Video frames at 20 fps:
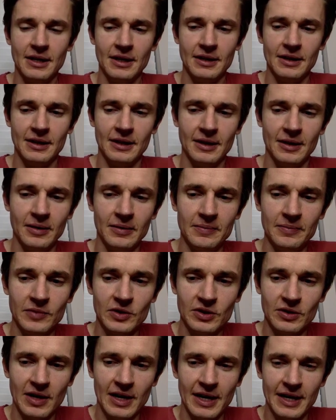
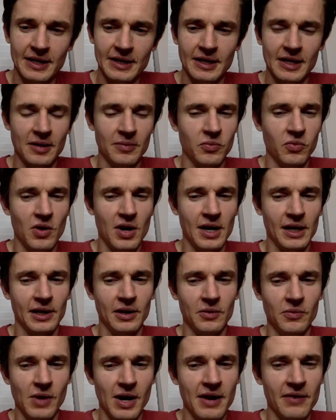So I ended up
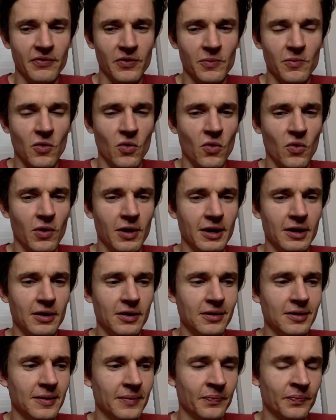walking away from
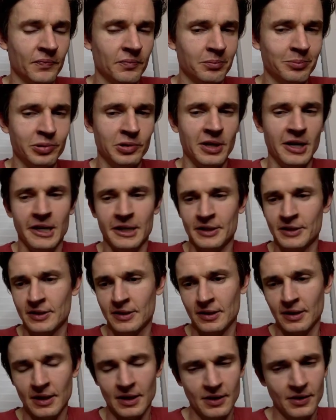oil
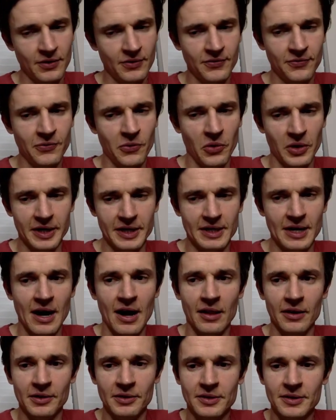plus
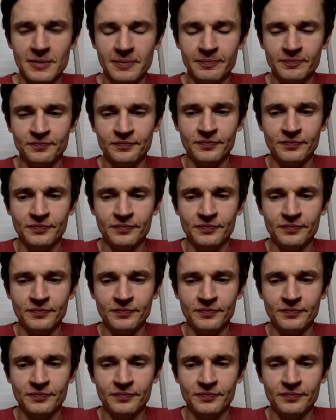$40.